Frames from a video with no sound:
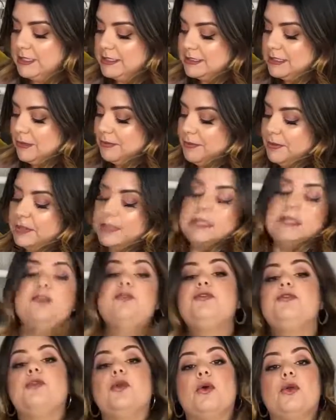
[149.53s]

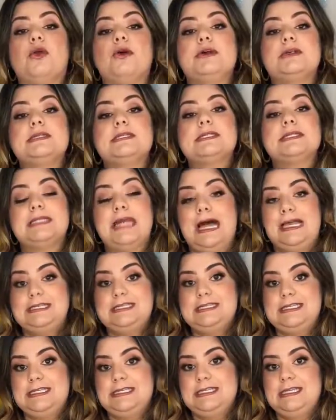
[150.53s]
typically florals,
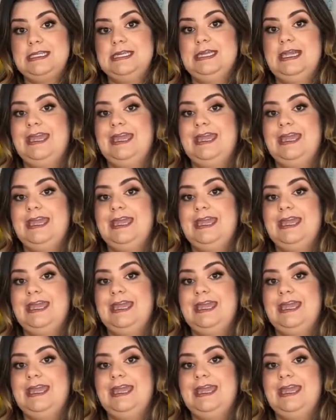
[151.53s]
last season.